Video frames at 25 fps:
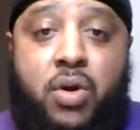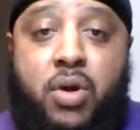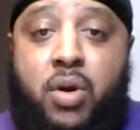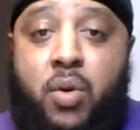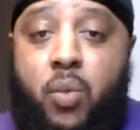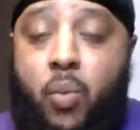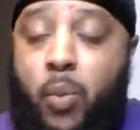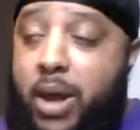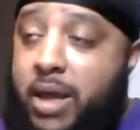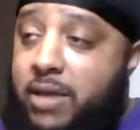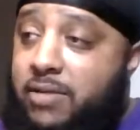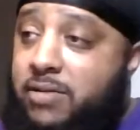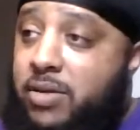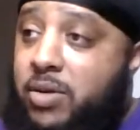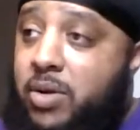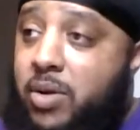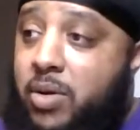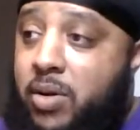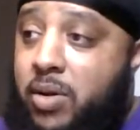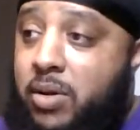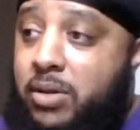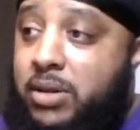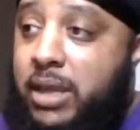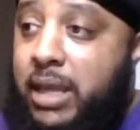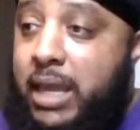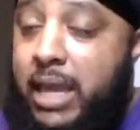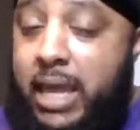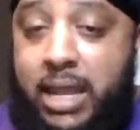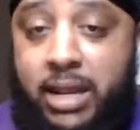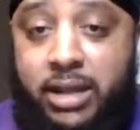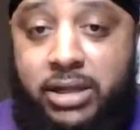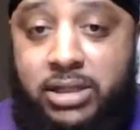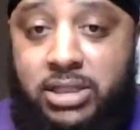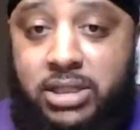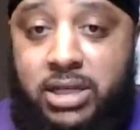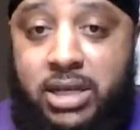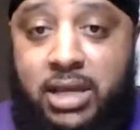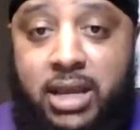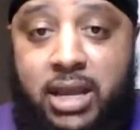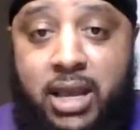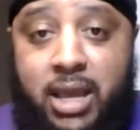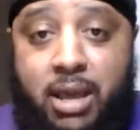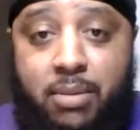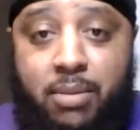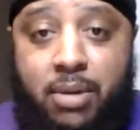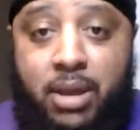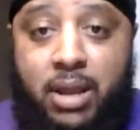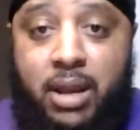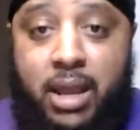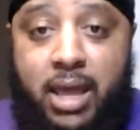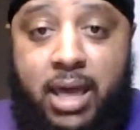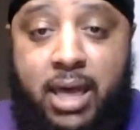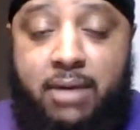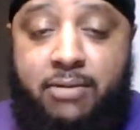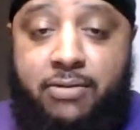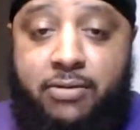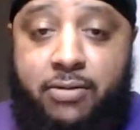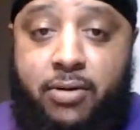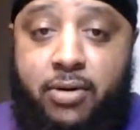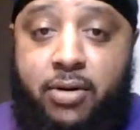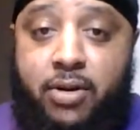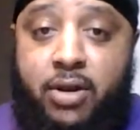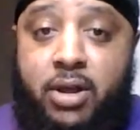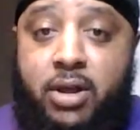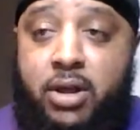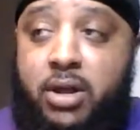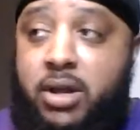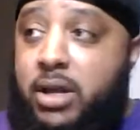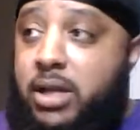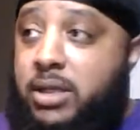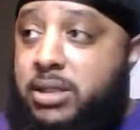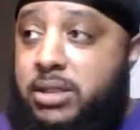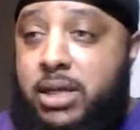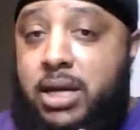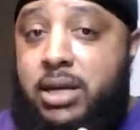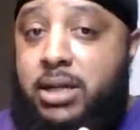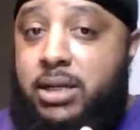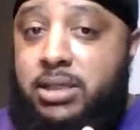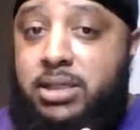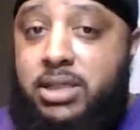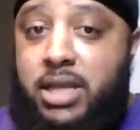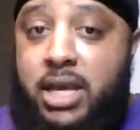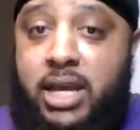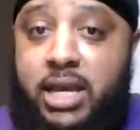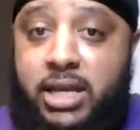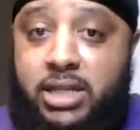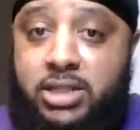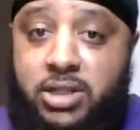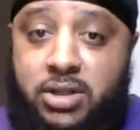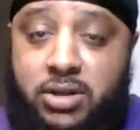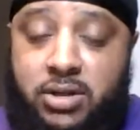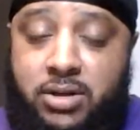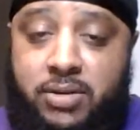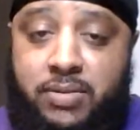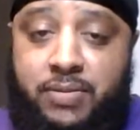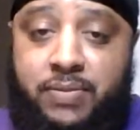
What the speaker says: wasting all the energy and effort of trying to change her.